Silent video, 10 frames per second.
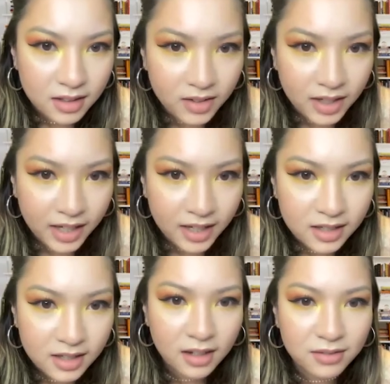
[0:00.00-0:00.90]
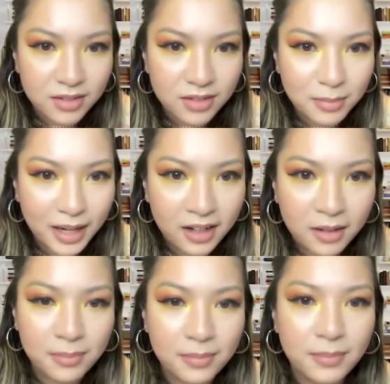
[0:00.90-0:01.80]
Okay, love it.
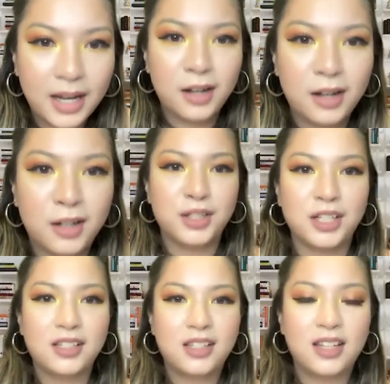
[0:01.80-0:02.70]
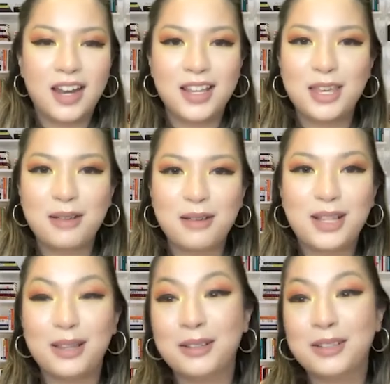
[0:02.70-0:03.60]
Biologist, anything
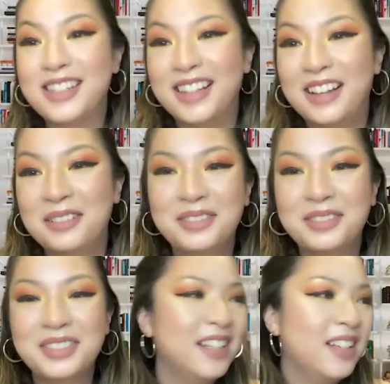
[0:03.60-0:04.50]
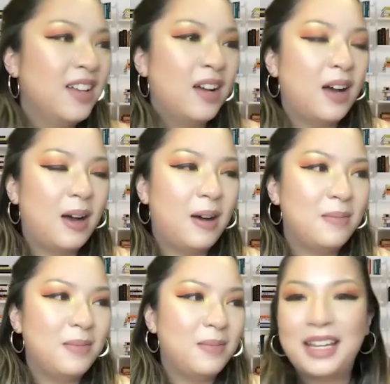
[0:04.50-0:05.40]
with clothes, love.
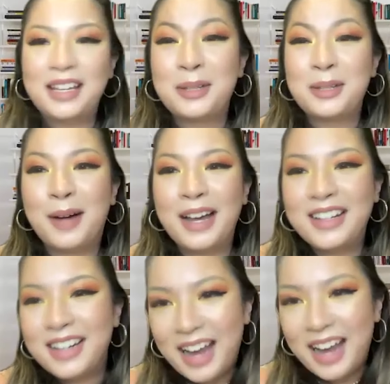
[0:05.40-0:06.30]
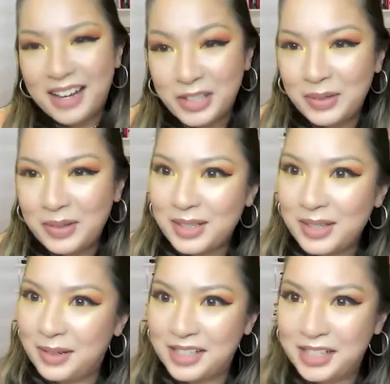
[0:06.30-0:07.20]
Okay, so why did I ask you
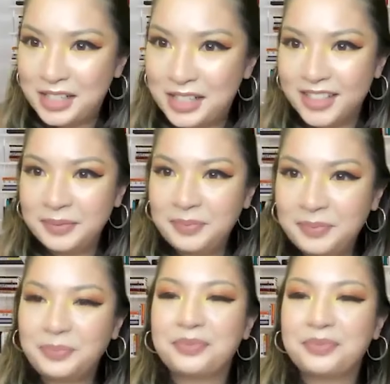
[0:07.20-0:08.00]
this question?